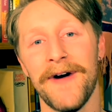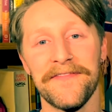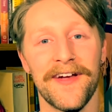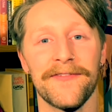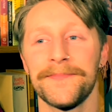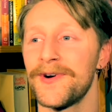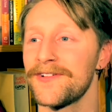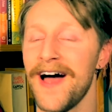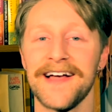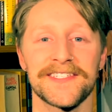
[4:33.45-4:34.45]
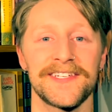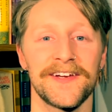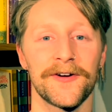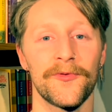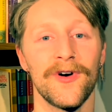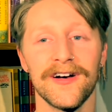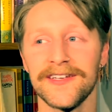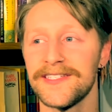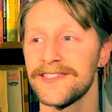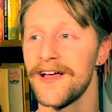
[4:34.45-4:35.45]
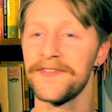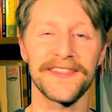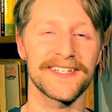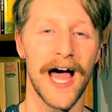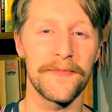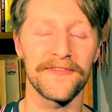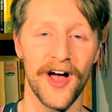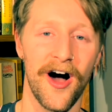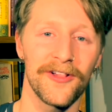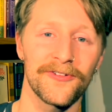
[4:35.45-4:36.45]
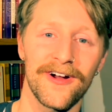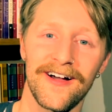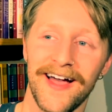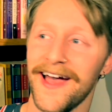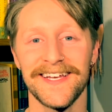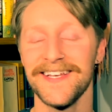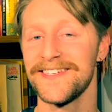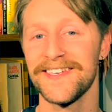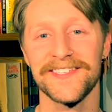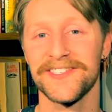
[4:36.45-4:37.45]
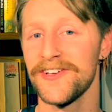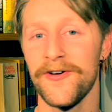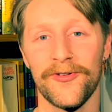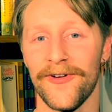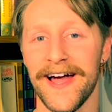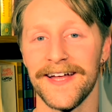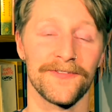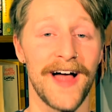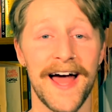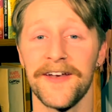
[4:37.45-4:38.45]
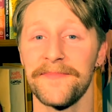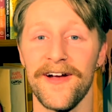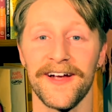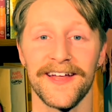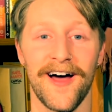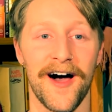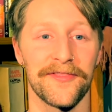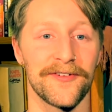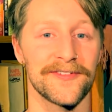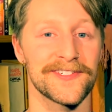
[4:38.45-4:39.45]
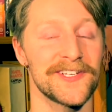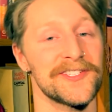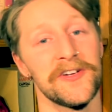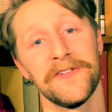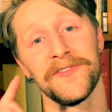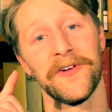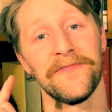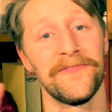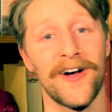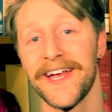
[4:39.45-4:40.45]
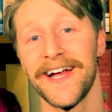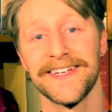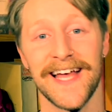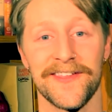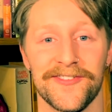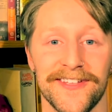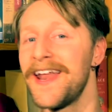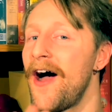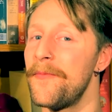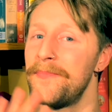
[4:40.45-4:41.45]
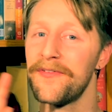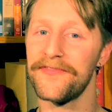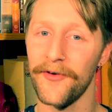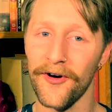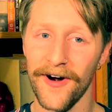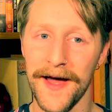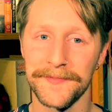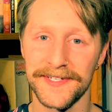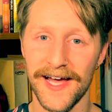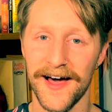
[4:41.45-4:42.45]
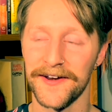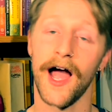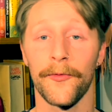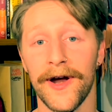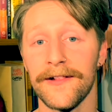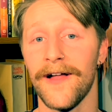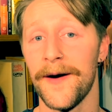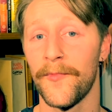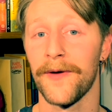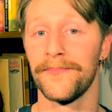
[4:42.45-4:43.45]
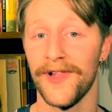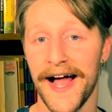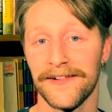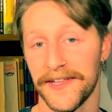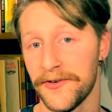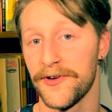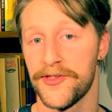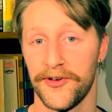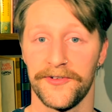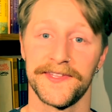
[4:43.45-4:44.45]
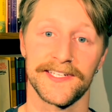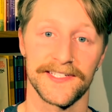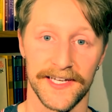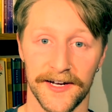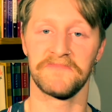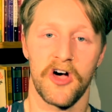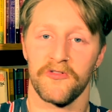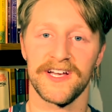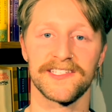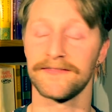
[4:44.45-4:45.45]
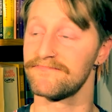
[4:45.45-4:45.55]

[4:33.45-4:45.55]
My favorite book last year was Love in the Time of Cholera, and he's just so great. Latin American authors deserve your fucking attention. Now, before I'm done, I read a lot more black literature this year. No reason.